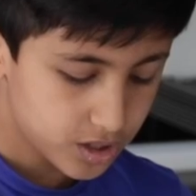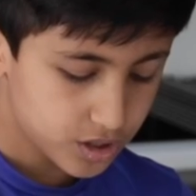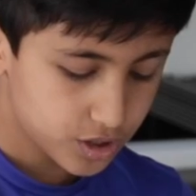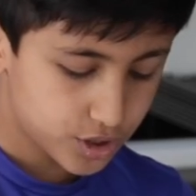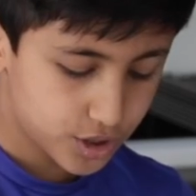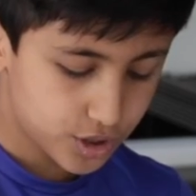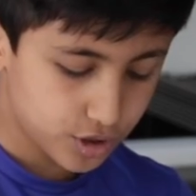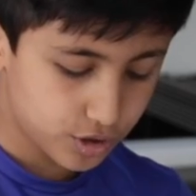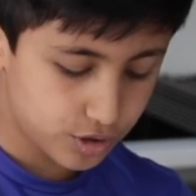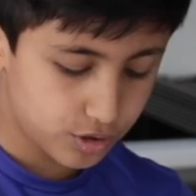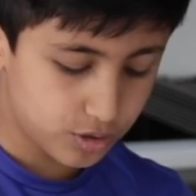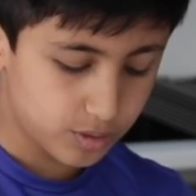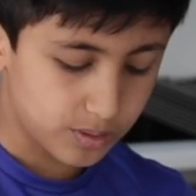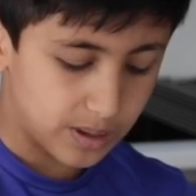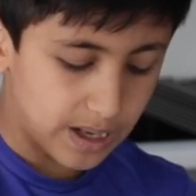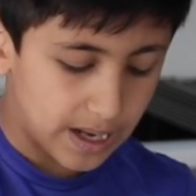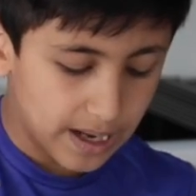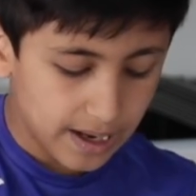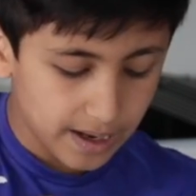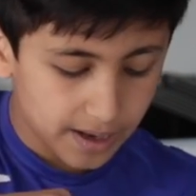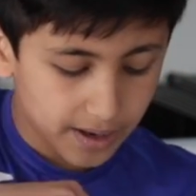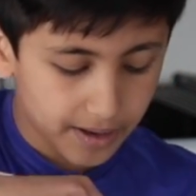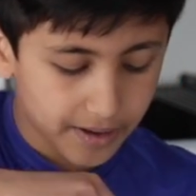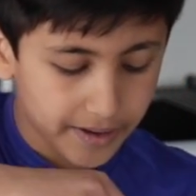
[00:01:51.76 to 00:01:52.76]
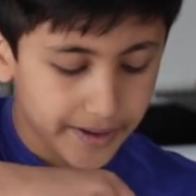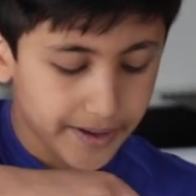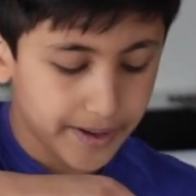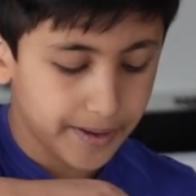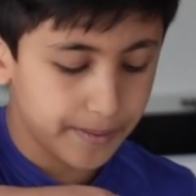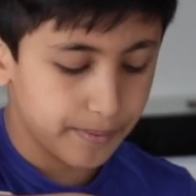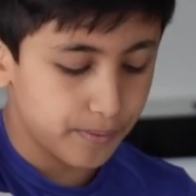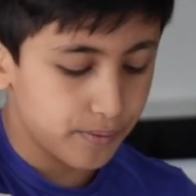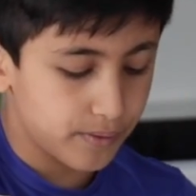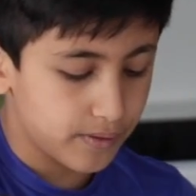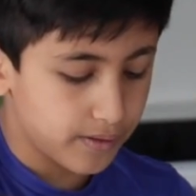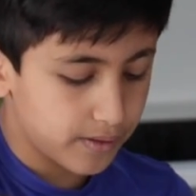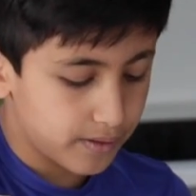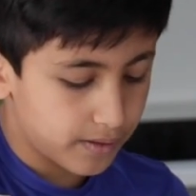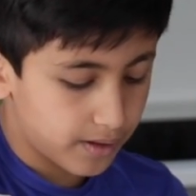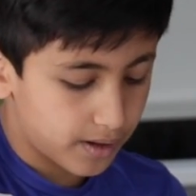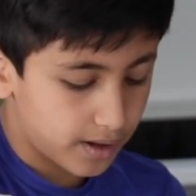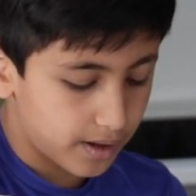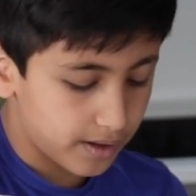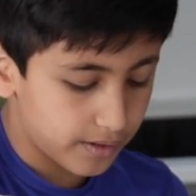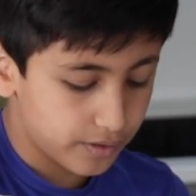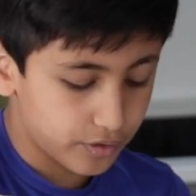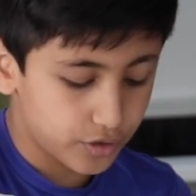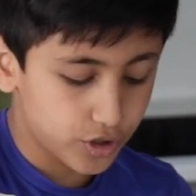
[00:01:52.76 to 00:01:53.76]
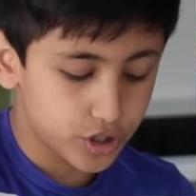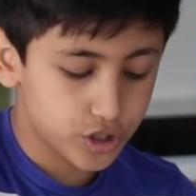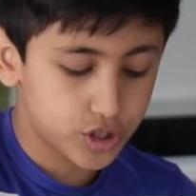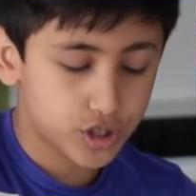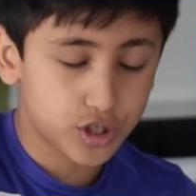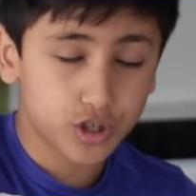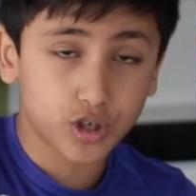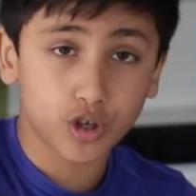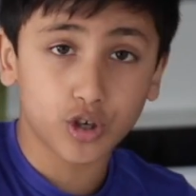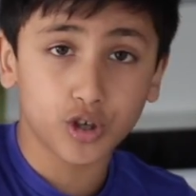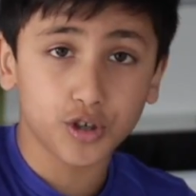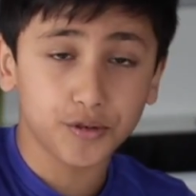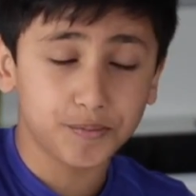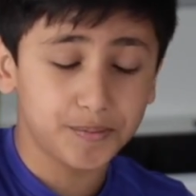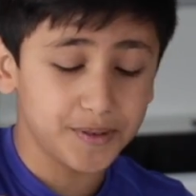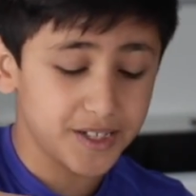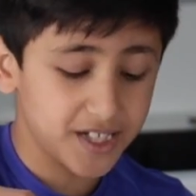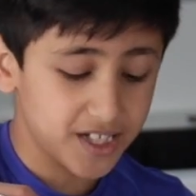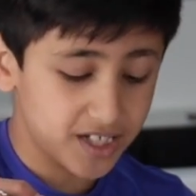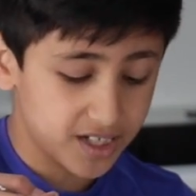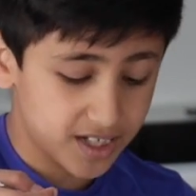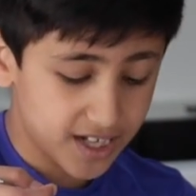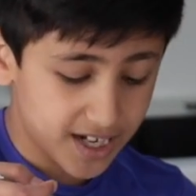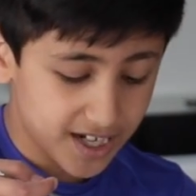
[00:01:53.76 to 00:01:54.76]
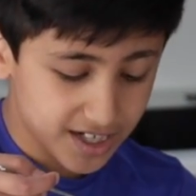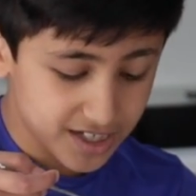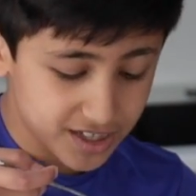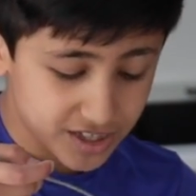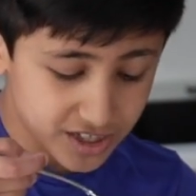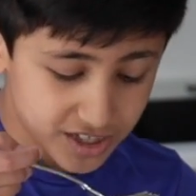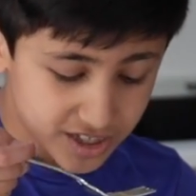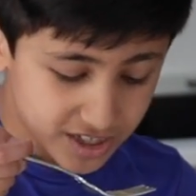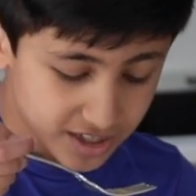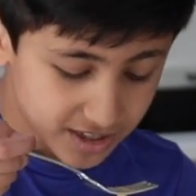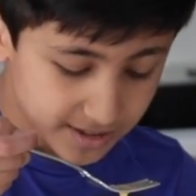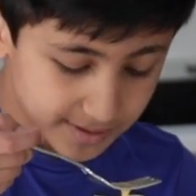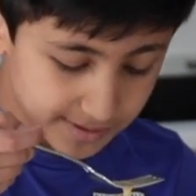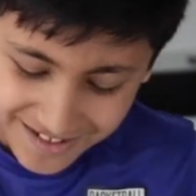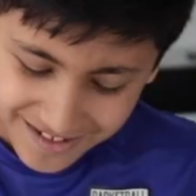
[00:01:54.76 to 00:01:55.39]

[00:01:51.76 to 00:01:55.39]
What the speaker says: So there's 2 beaten eggs.